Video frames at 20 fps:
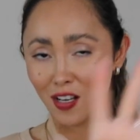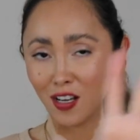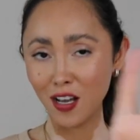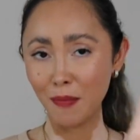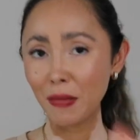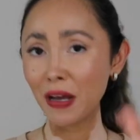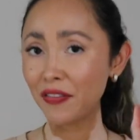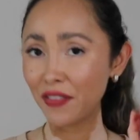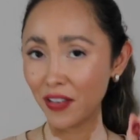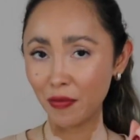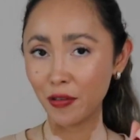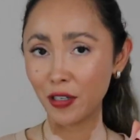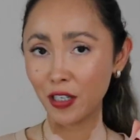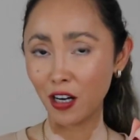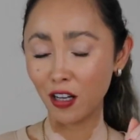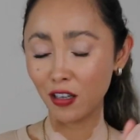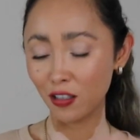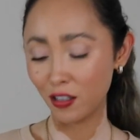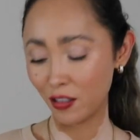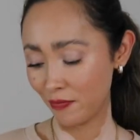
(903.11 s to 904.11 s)
my favorite
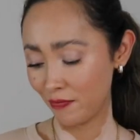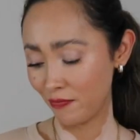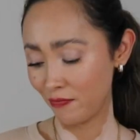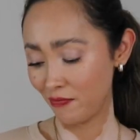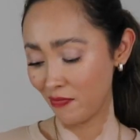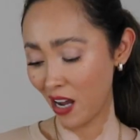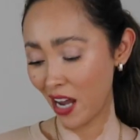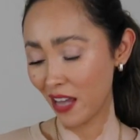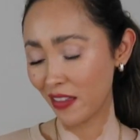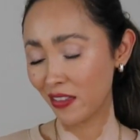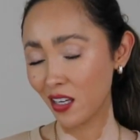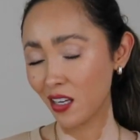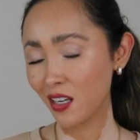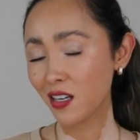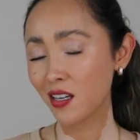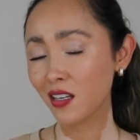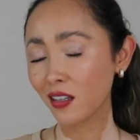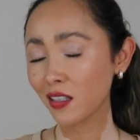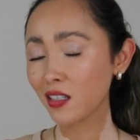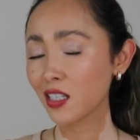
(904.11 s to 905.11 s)
color. I
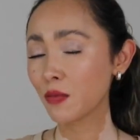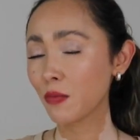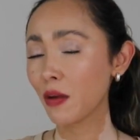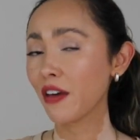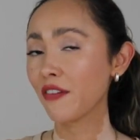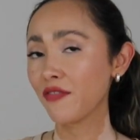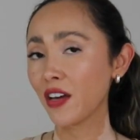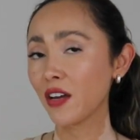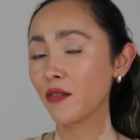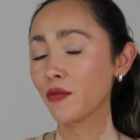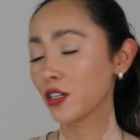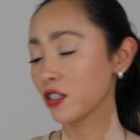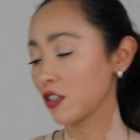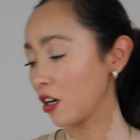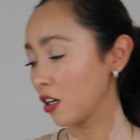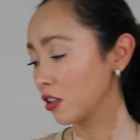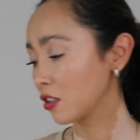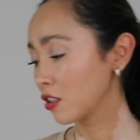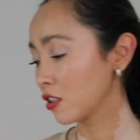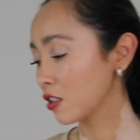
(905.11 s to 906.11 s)
think this is my favorite
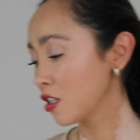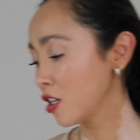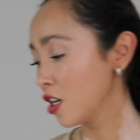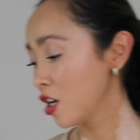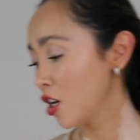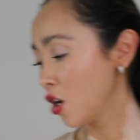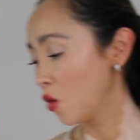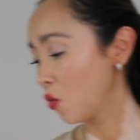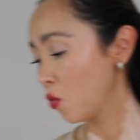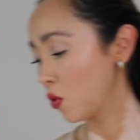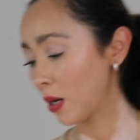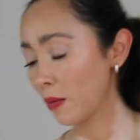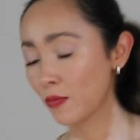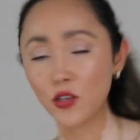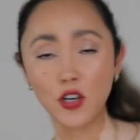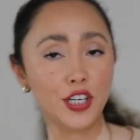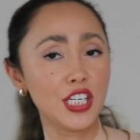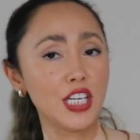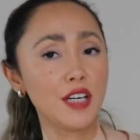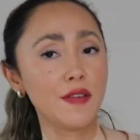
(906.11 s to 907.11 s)
color when I'm
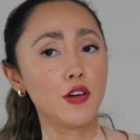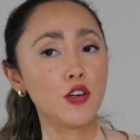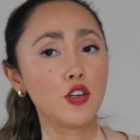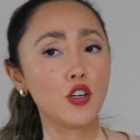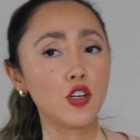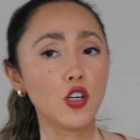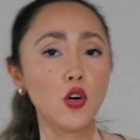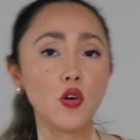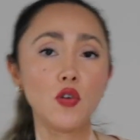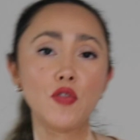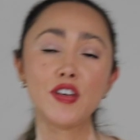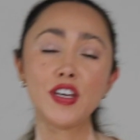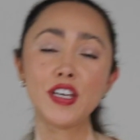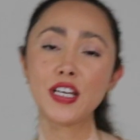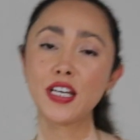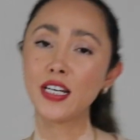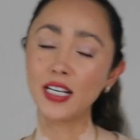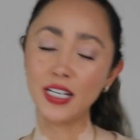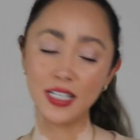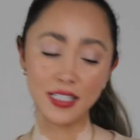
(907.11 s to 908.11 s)
talking about clothing
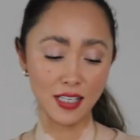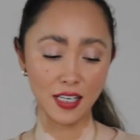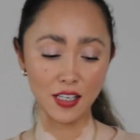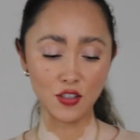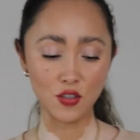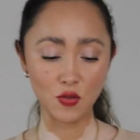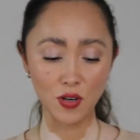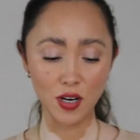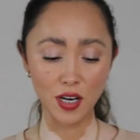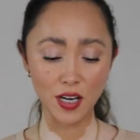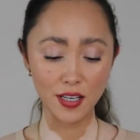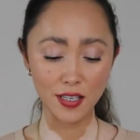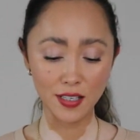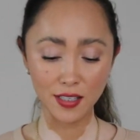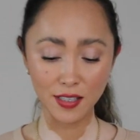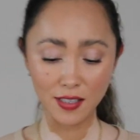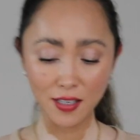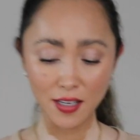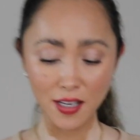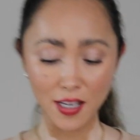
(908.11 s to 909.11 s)
and
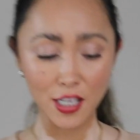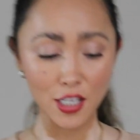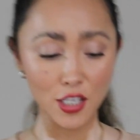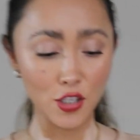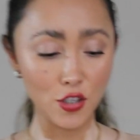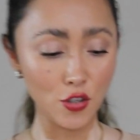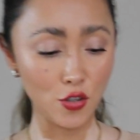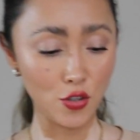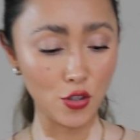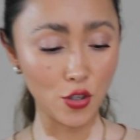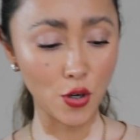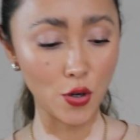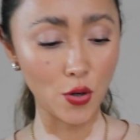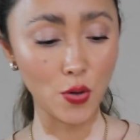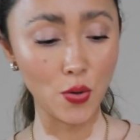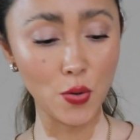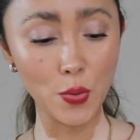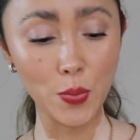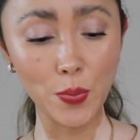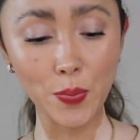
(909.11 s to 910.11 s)
accessories.
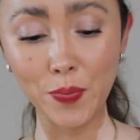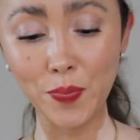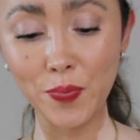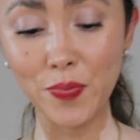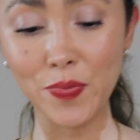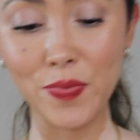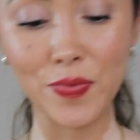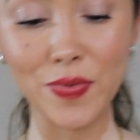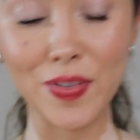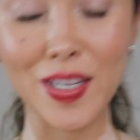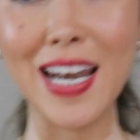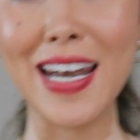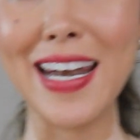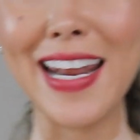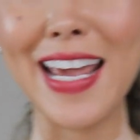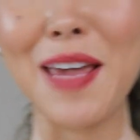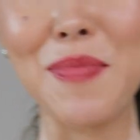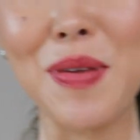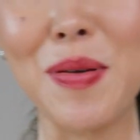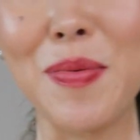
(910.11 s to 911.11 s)
So navy